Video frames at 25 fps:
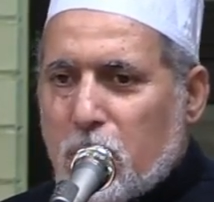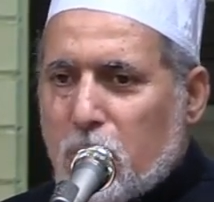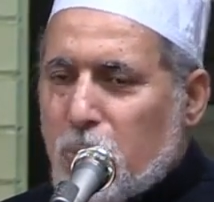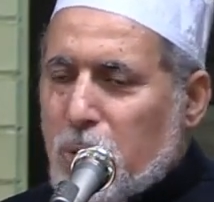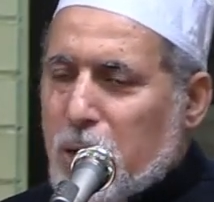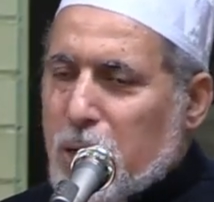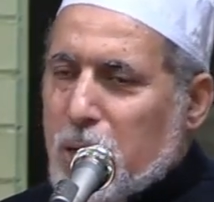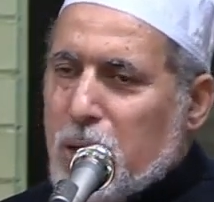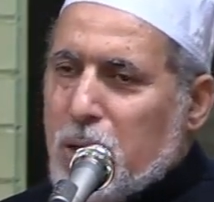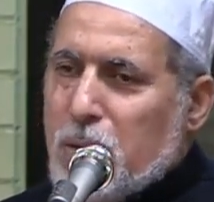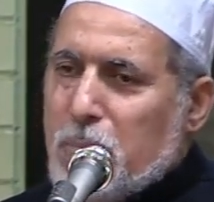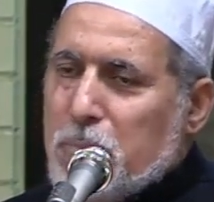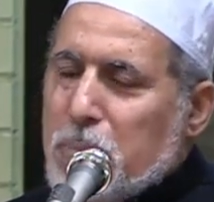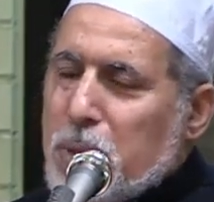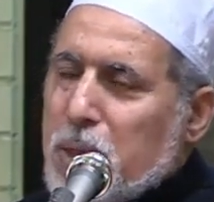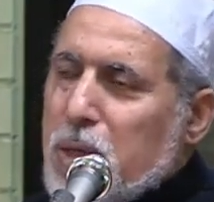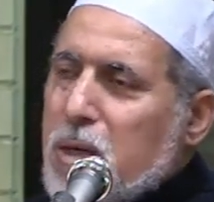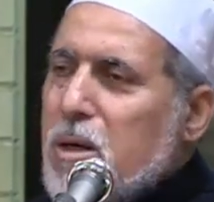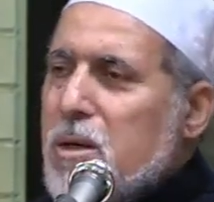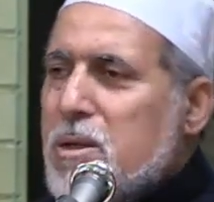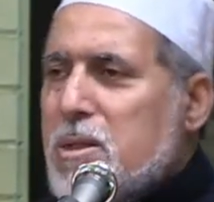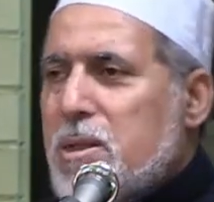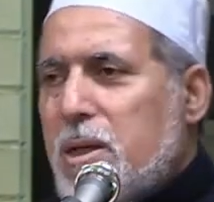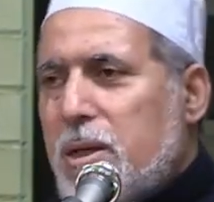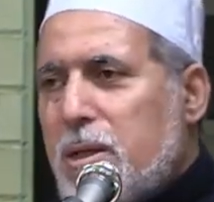Well,
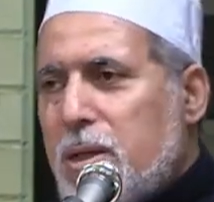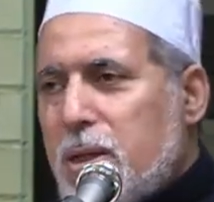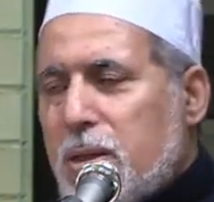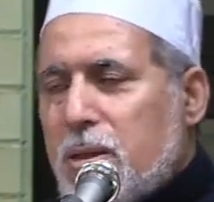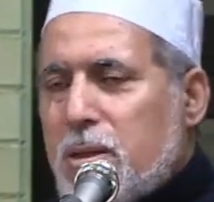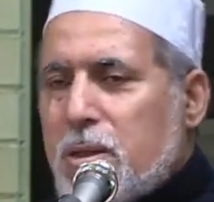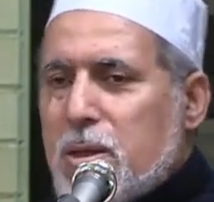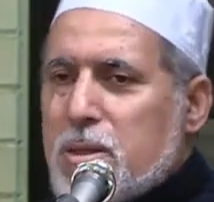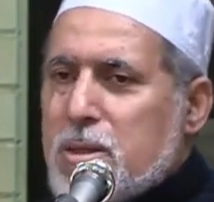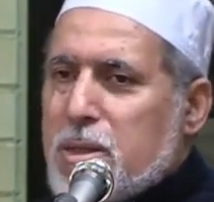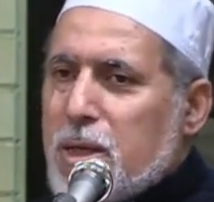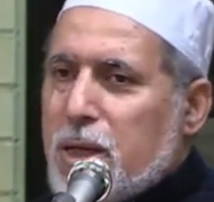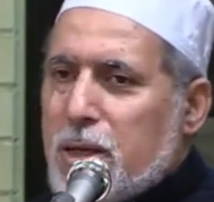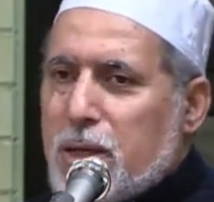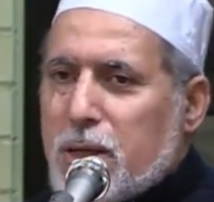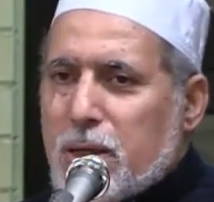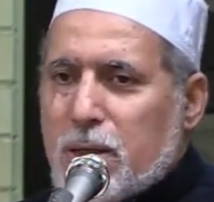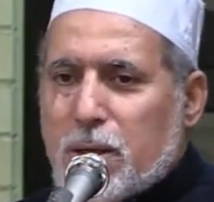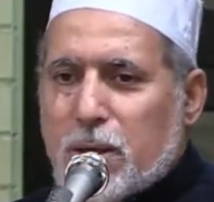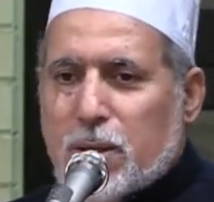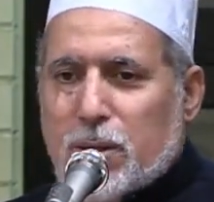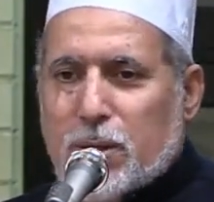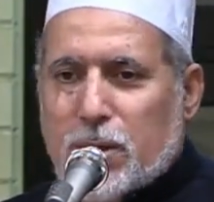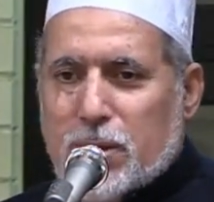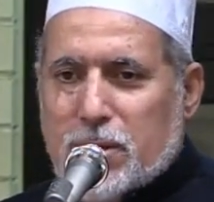because he did this and
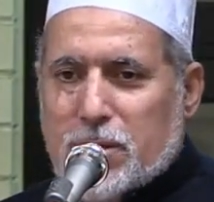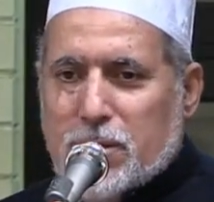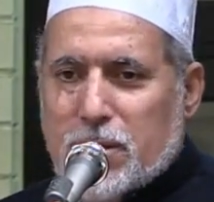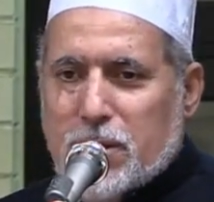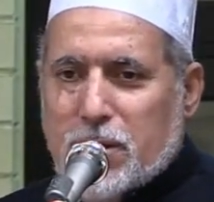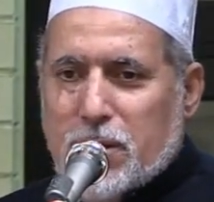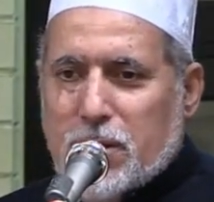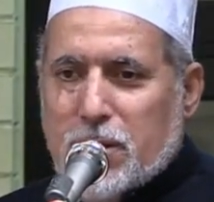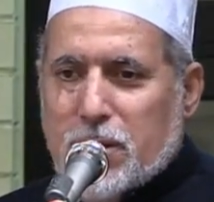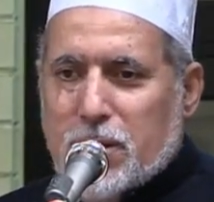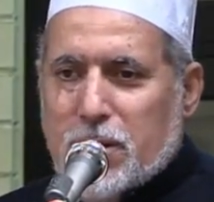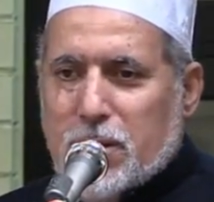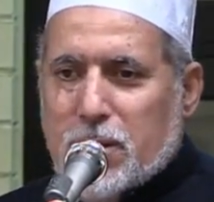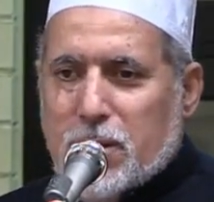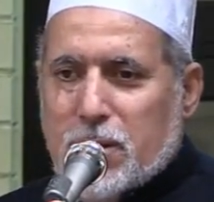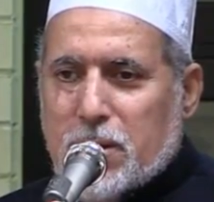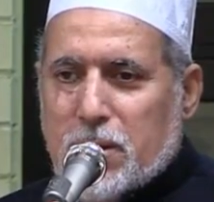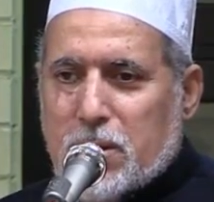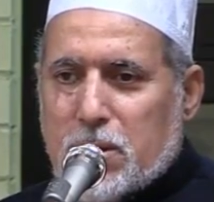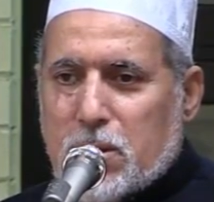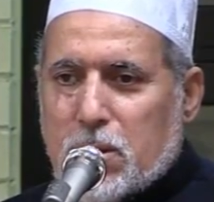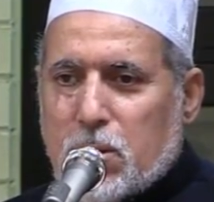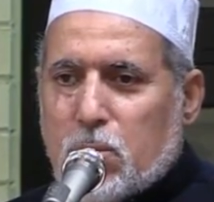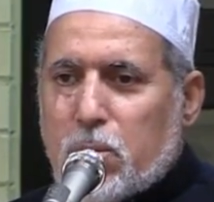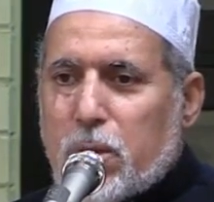he did this.
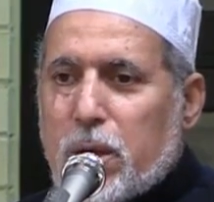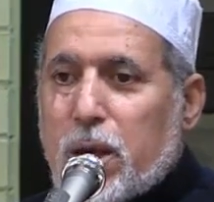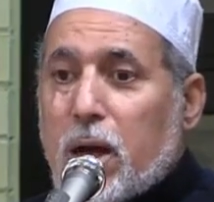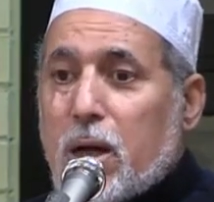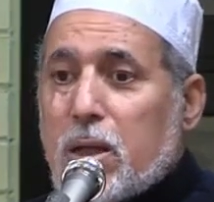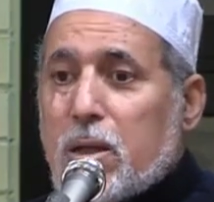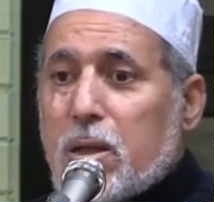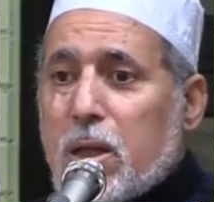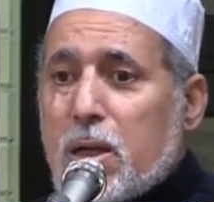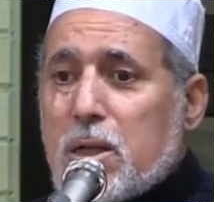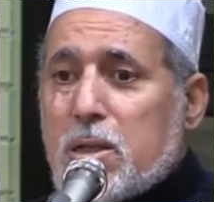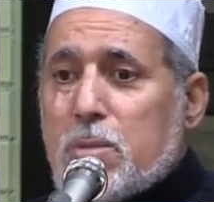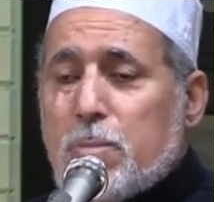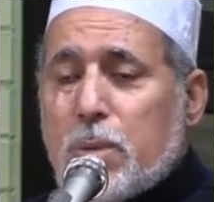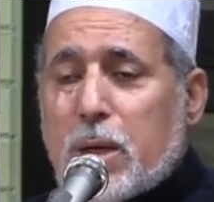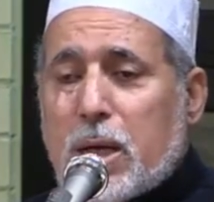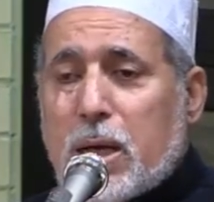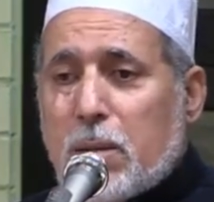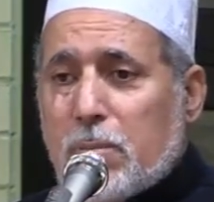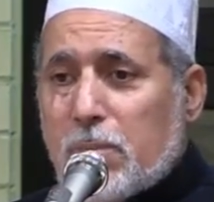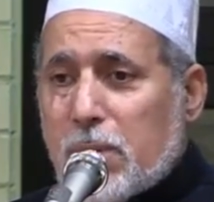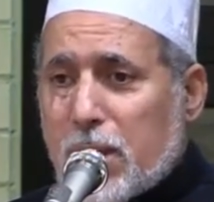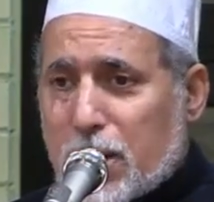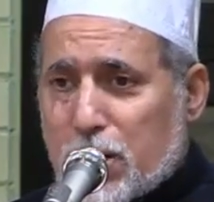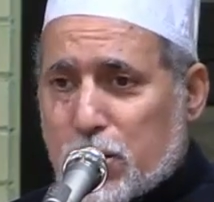So we adults
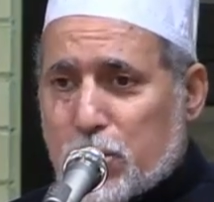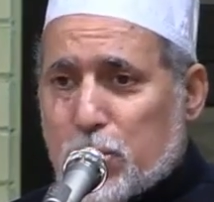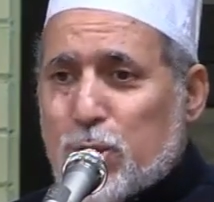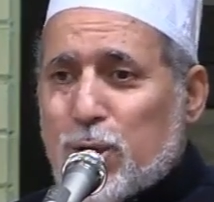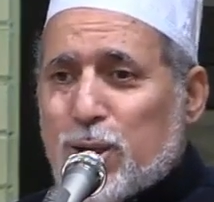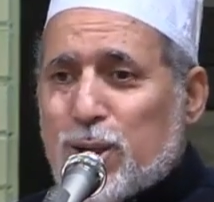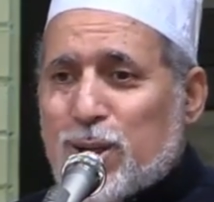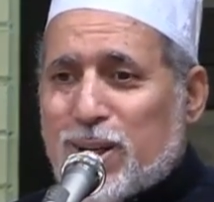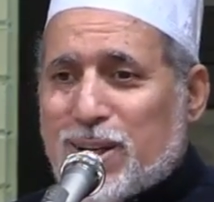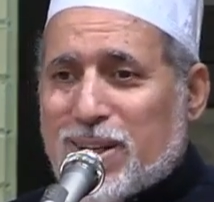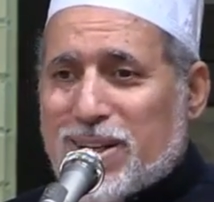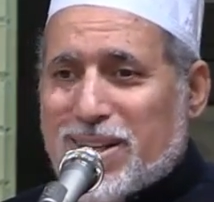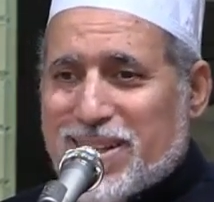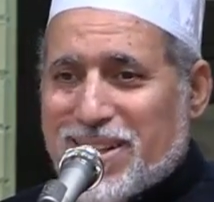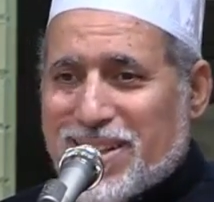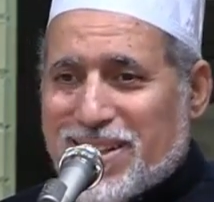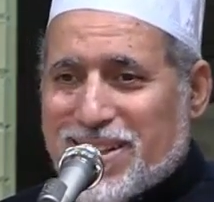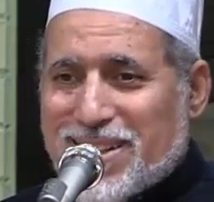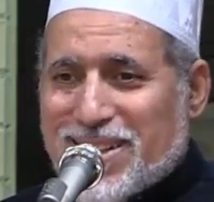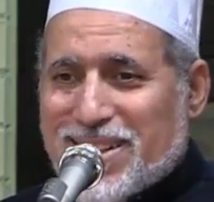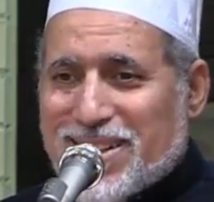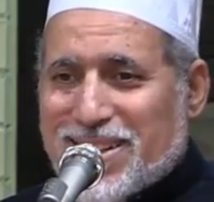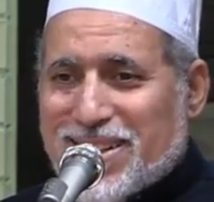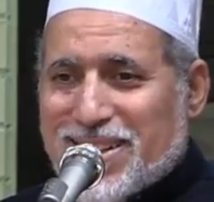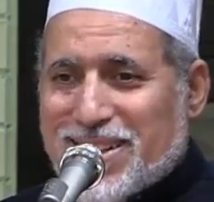become like
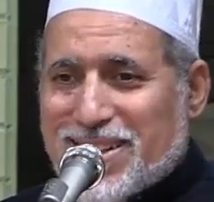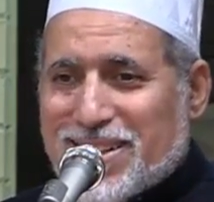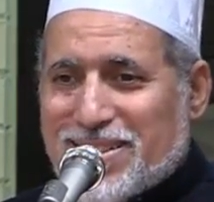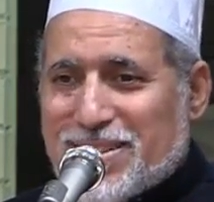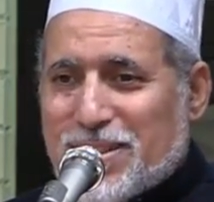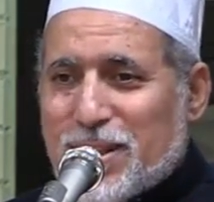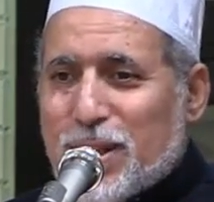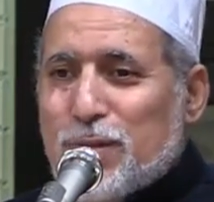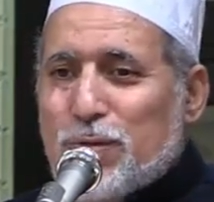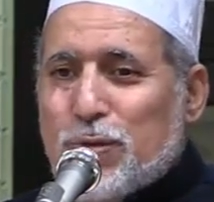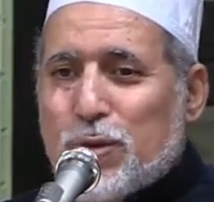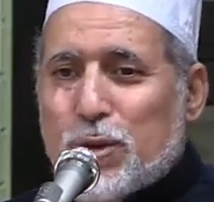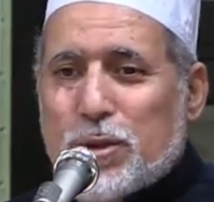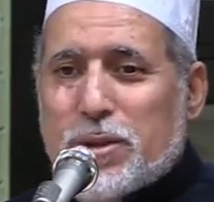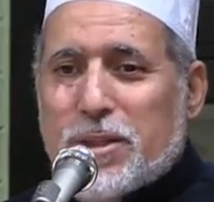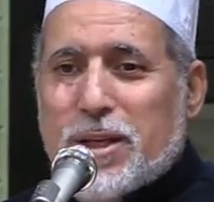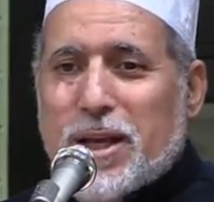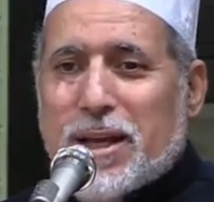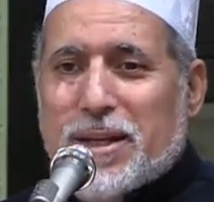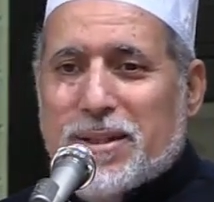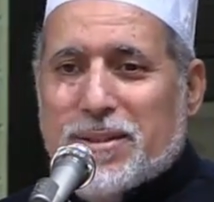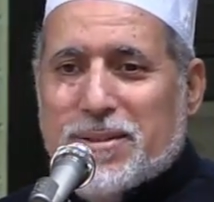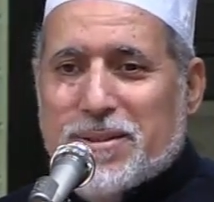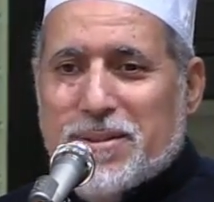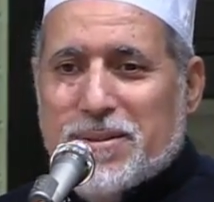children, tit for
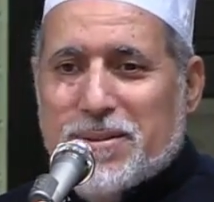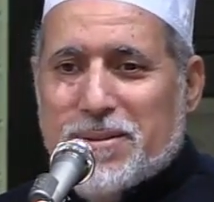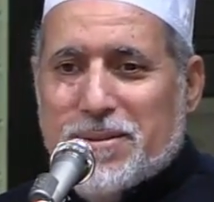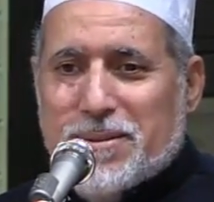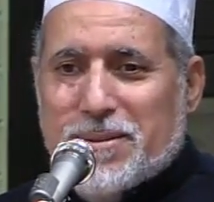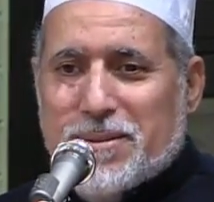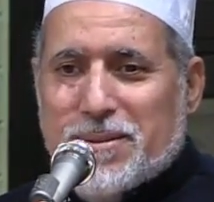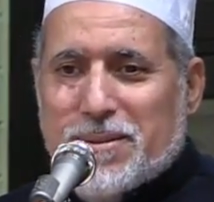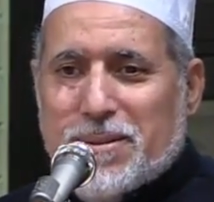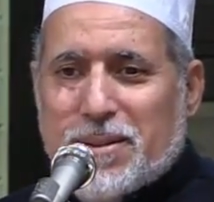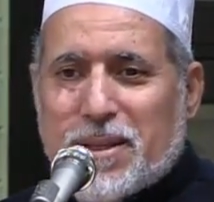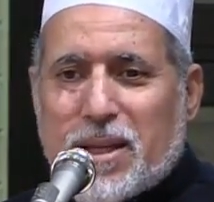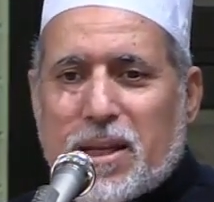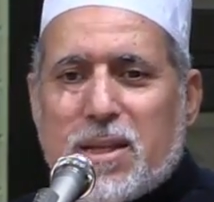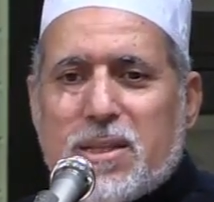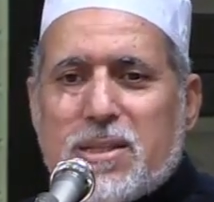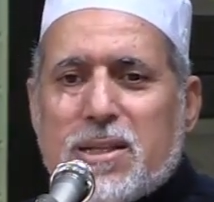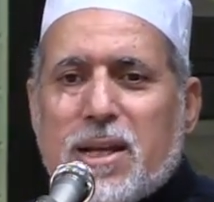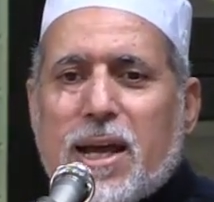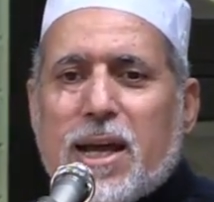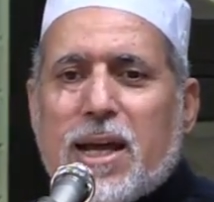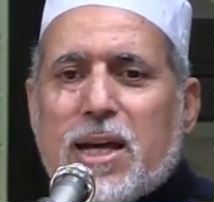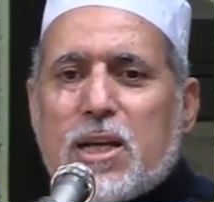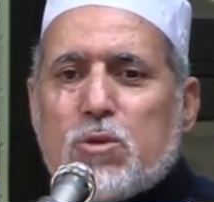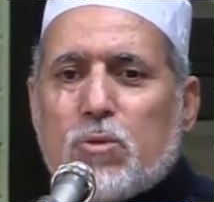tat. That
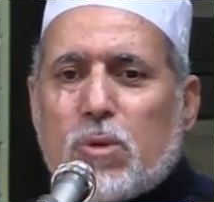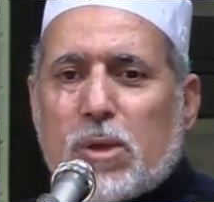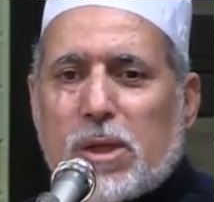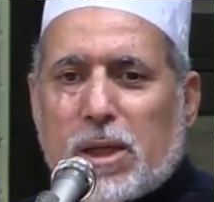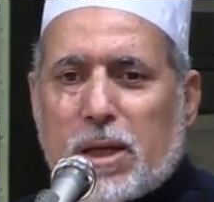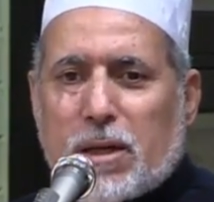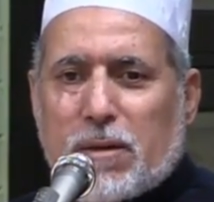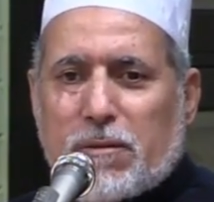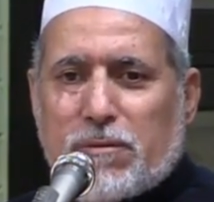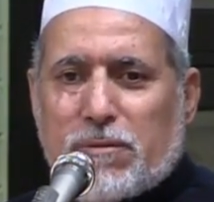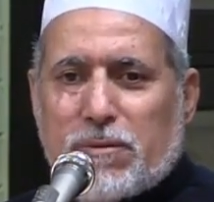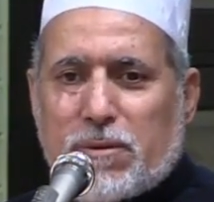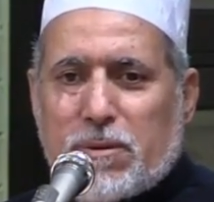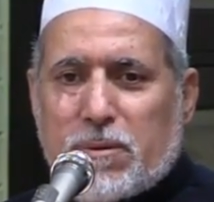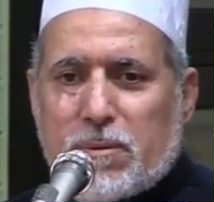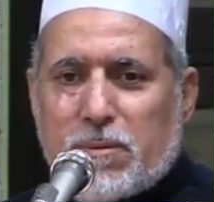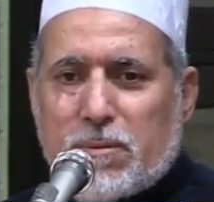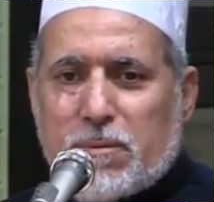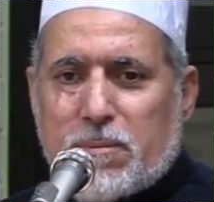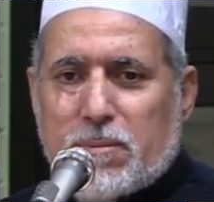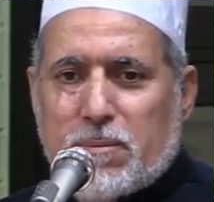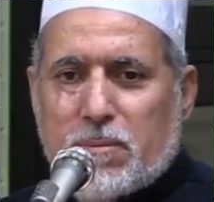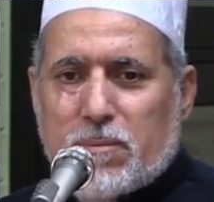is a casual life.